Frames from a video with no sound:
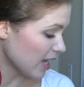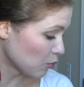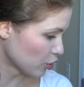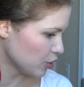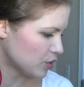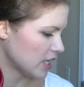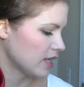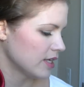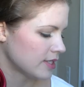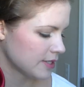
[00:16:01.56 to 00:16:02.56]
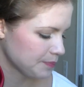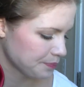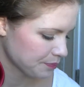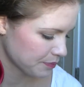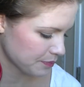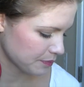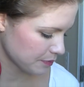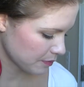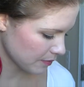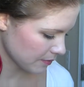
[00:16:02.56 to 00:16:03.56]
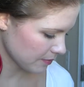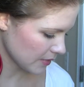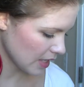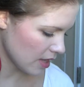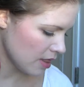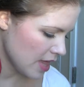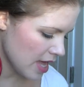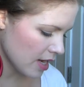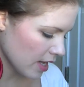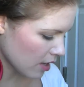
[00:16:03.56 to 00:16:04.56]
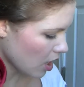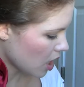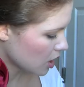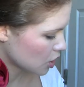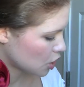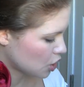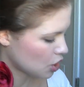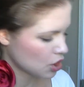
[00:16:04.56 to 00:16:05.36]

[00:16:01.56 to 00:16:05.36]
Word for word: more use out of this. Then I got